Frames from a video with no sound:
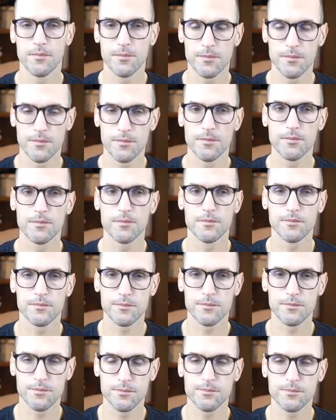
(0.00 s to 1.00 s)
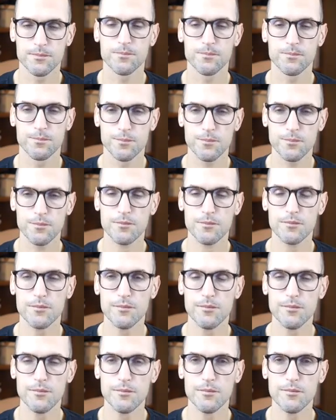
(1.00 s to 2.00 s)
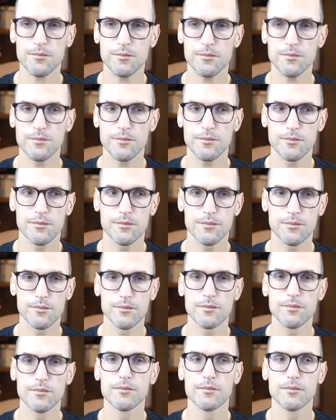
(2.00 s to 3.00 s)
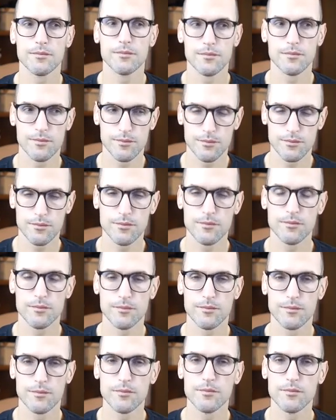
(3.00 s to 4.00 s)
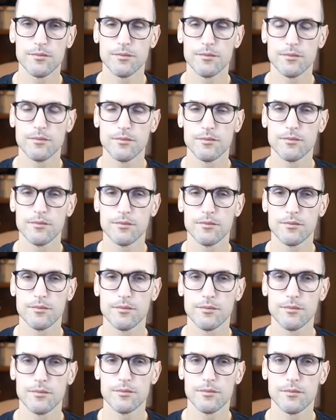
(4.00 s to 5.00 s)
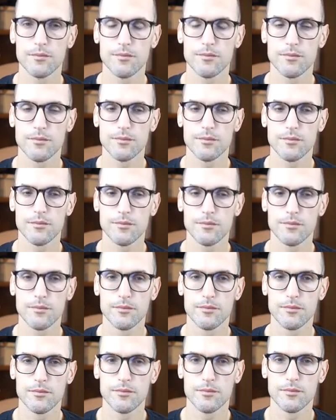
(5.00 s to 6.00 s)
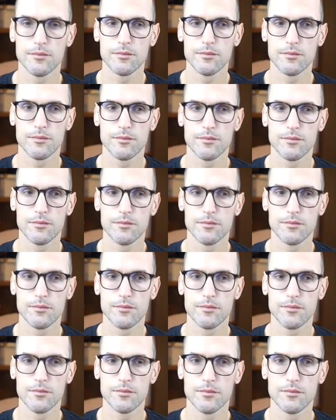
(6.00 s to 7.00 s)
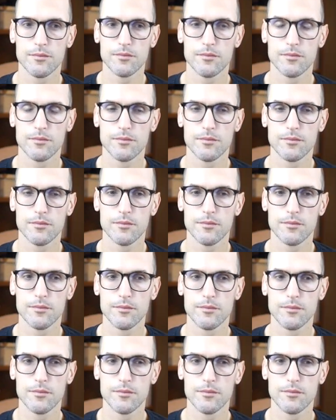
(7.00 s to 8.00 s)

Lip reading: This person isn't speaking.